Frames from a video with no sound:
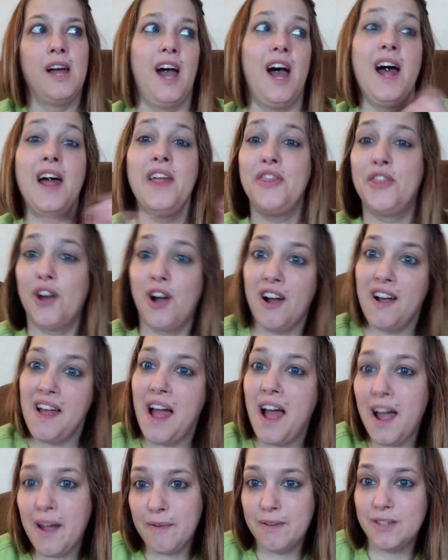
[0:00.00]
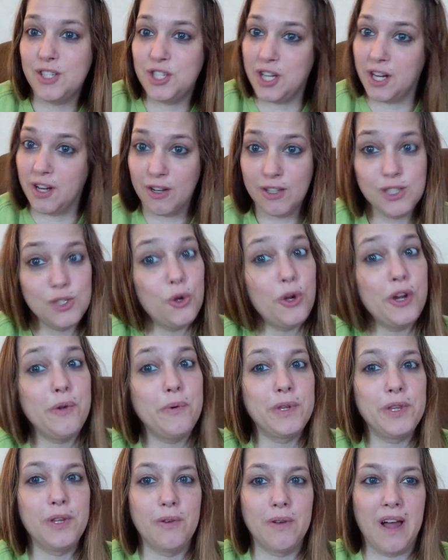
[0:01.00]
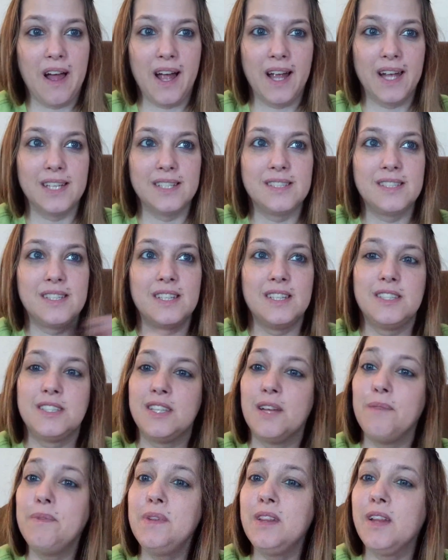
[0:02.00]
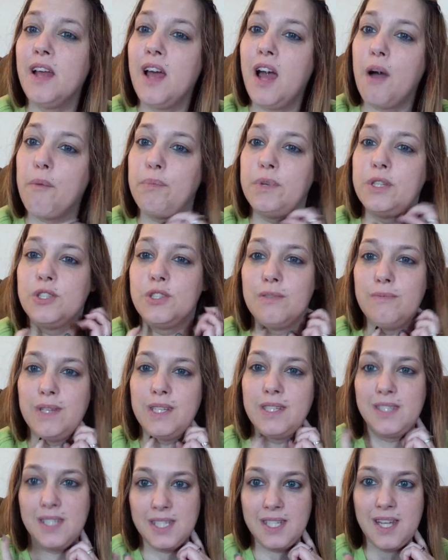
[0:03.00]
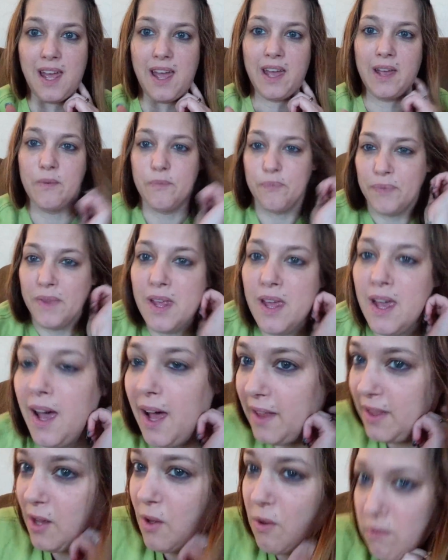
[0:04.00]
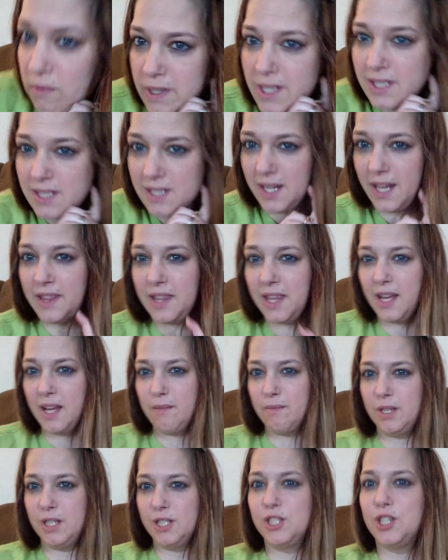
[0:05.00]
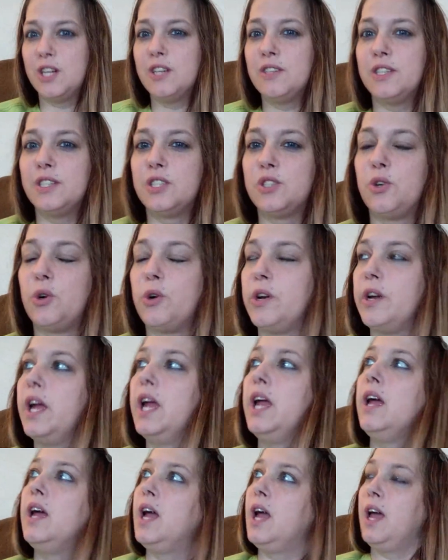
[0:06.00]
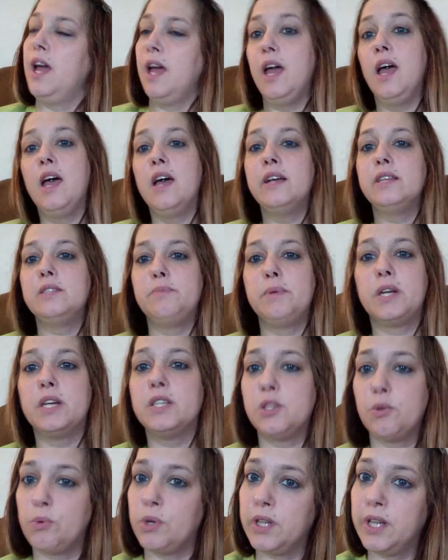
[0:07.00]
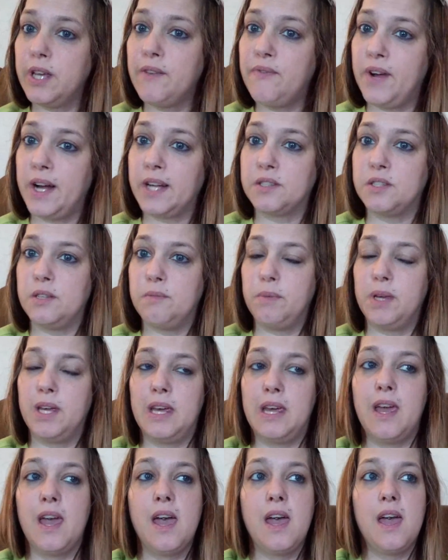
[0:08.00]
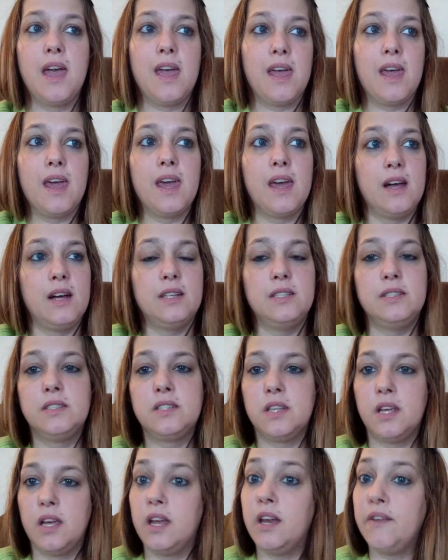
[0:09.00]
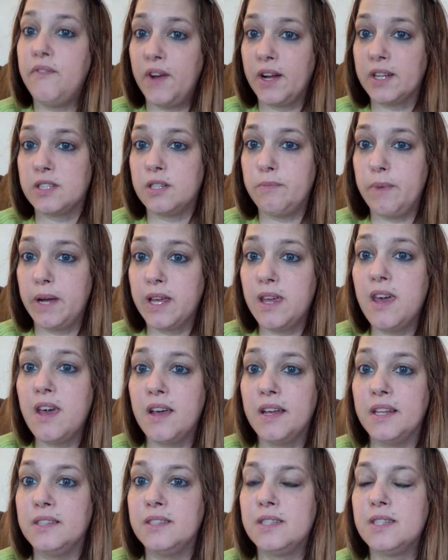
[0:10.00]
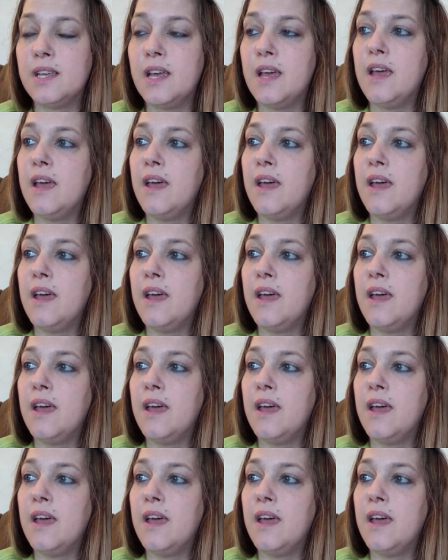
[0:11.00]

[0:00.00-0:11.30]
I thought I would share a story with you guys. Something that happened to me today. And the only reason I think I'm going to share this story is because it really affected me and it affected my kids.